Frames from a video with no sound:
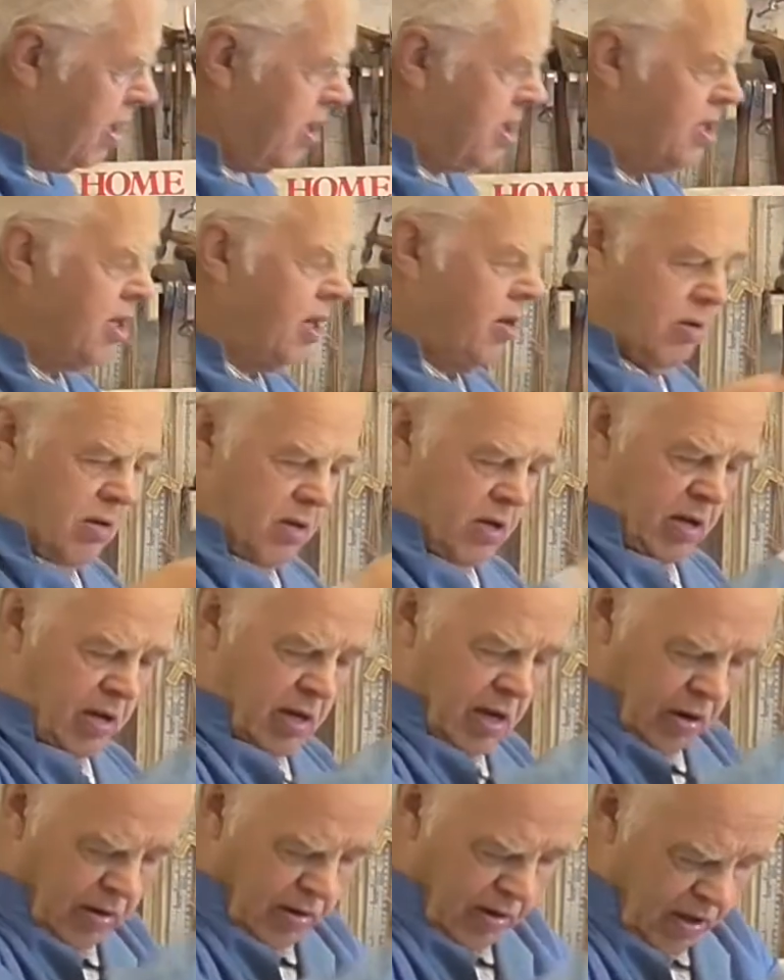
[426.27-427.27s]
So, you
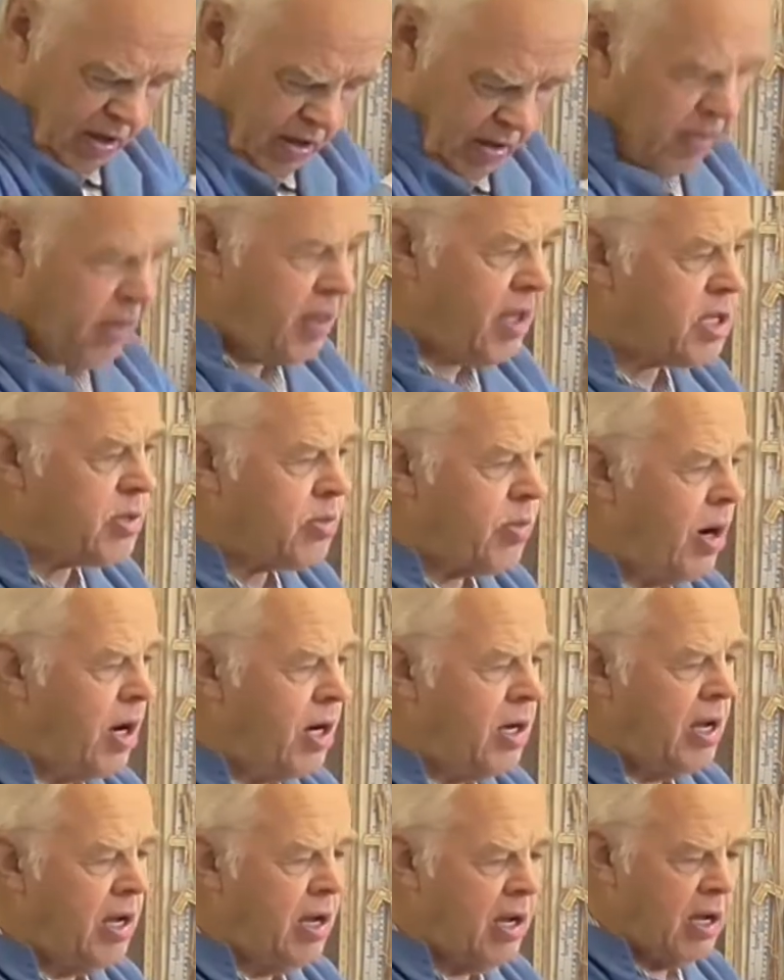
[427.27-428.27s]
know, this
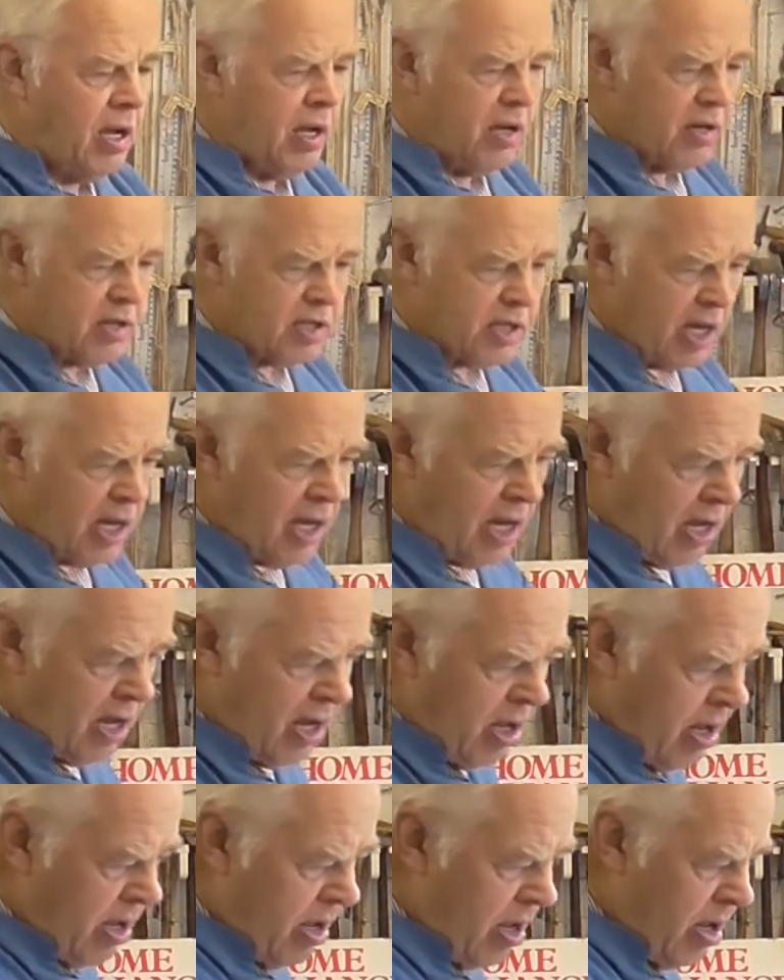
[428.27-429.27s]
one, you see,
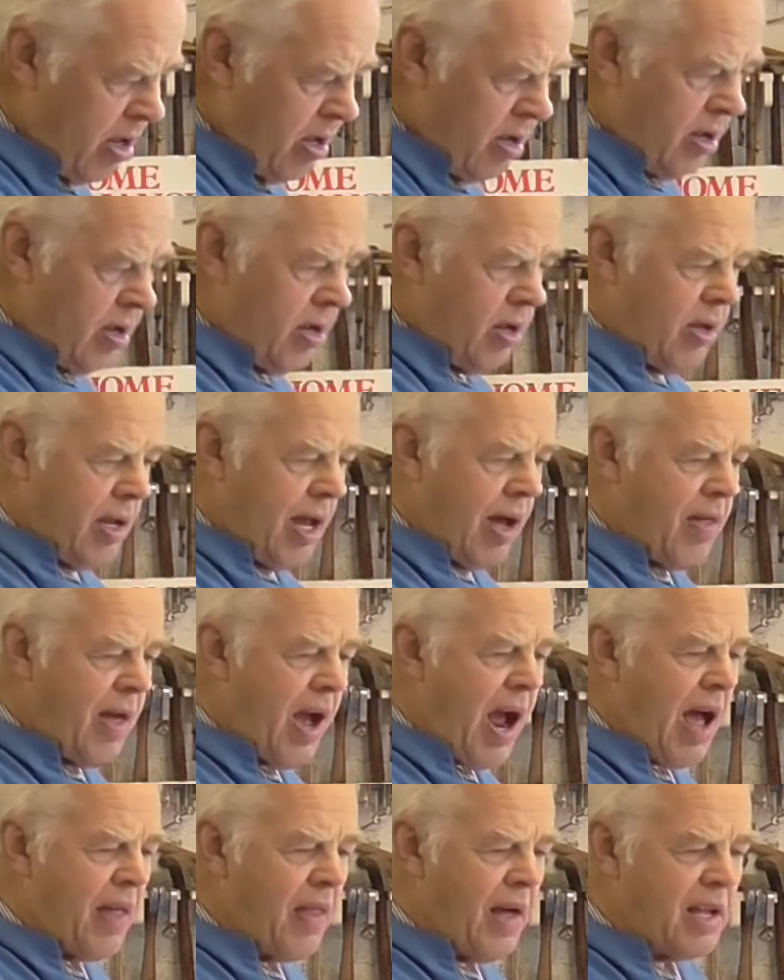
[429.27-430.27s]
now
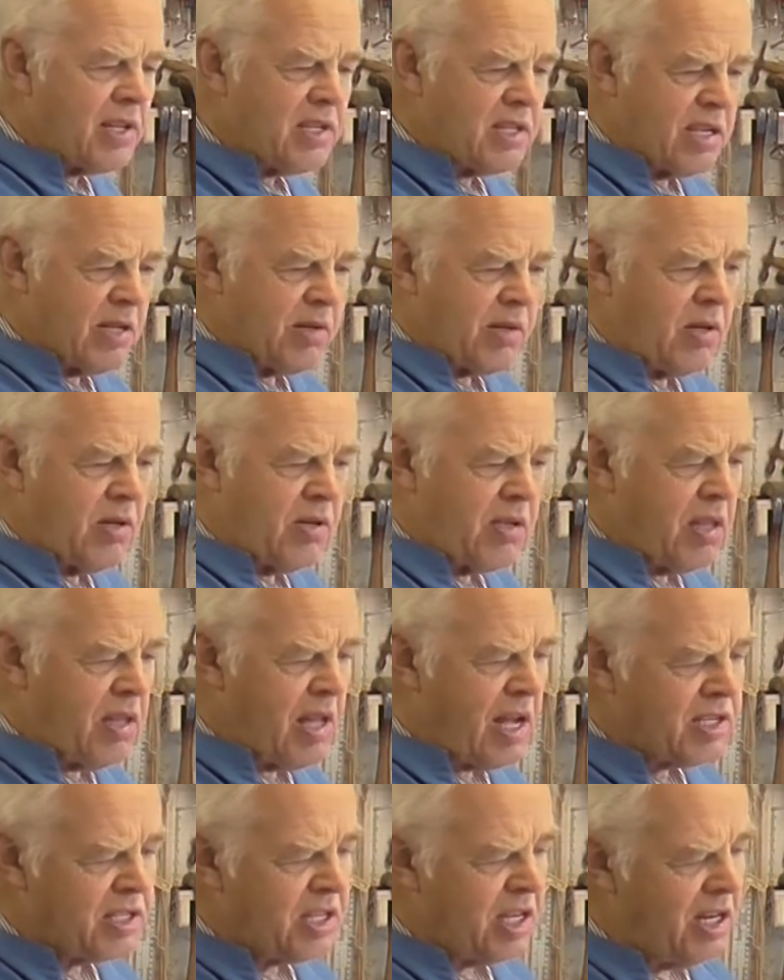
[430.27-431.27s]
there, that's
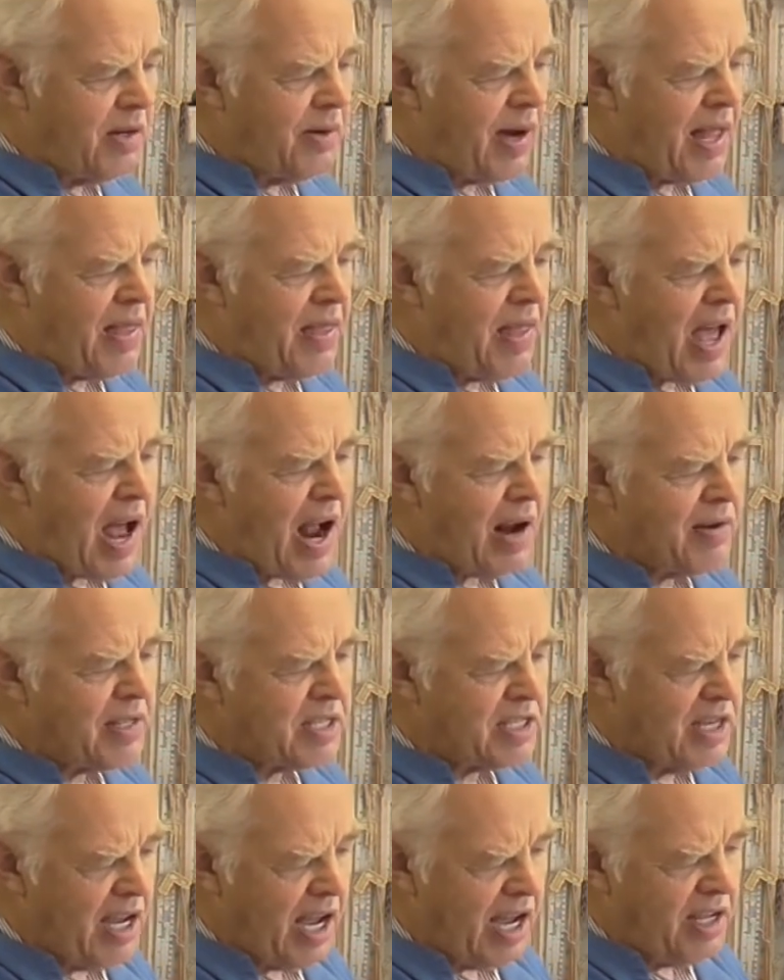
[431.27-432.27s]
going to end there,
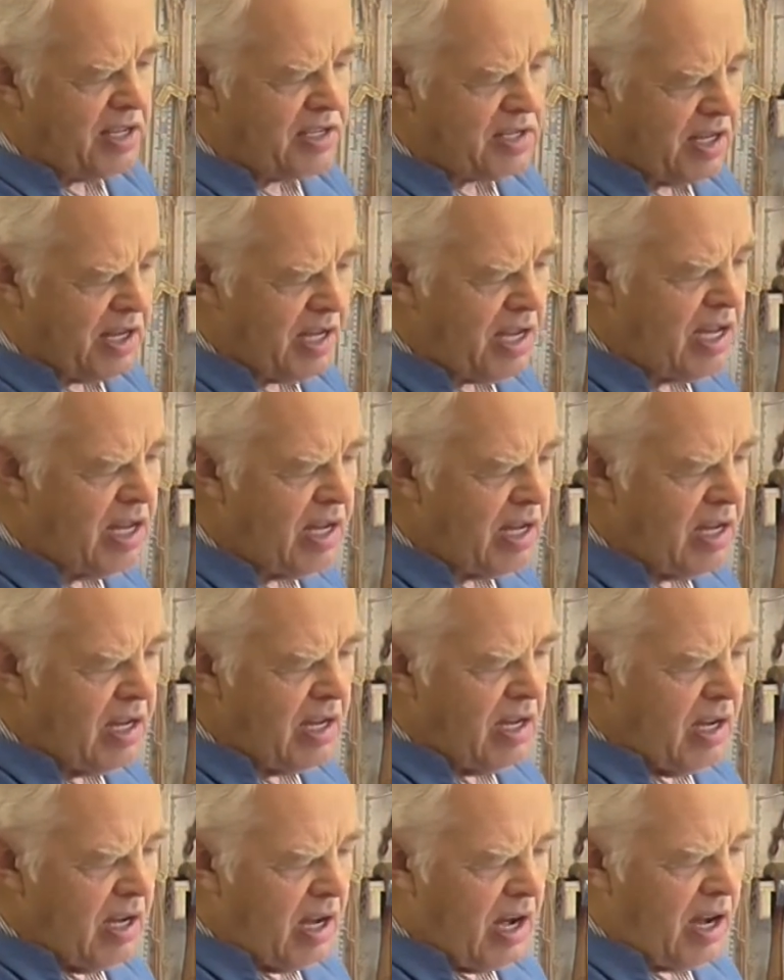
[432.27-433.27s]
isn't it, you see?
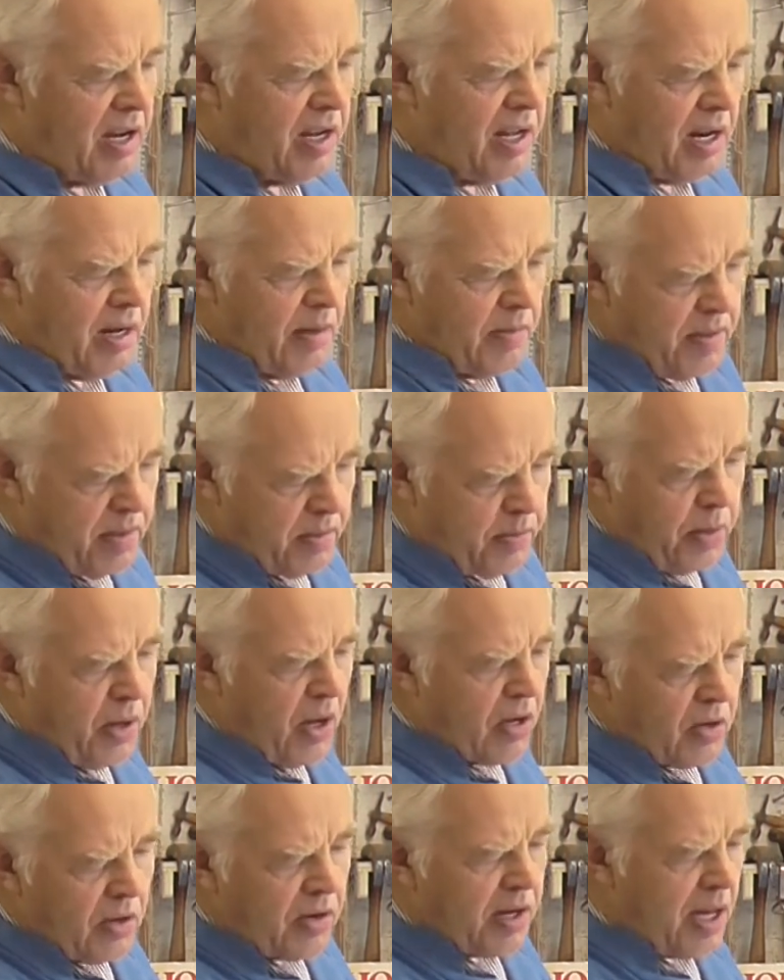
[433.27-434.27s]
And the
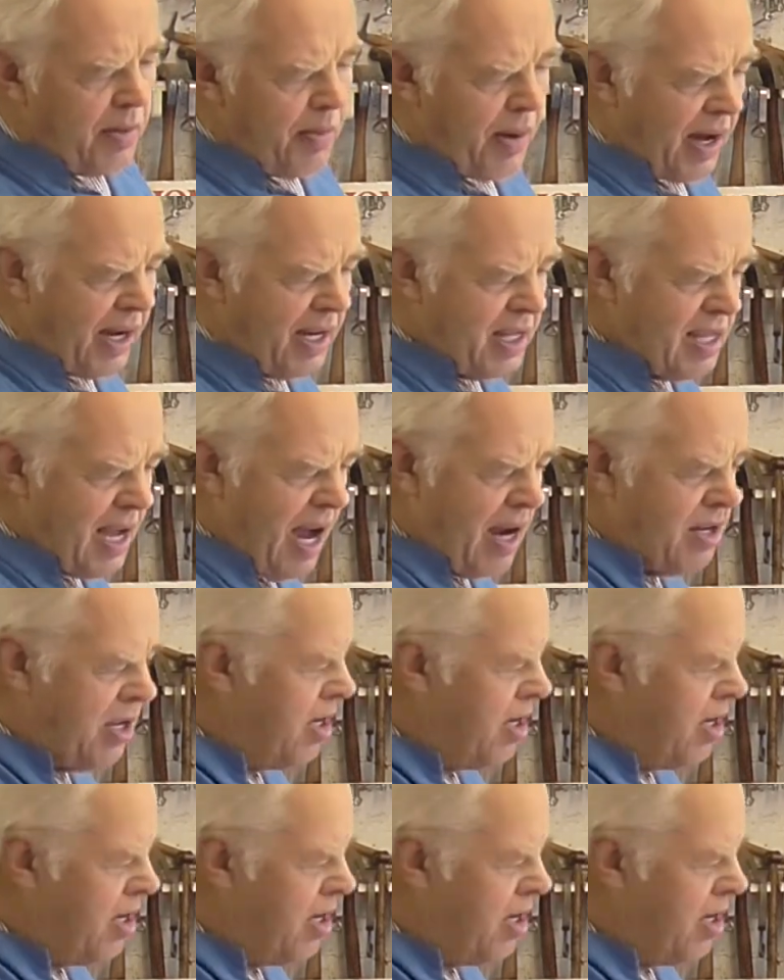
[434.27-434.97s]
plug will keep hanging down.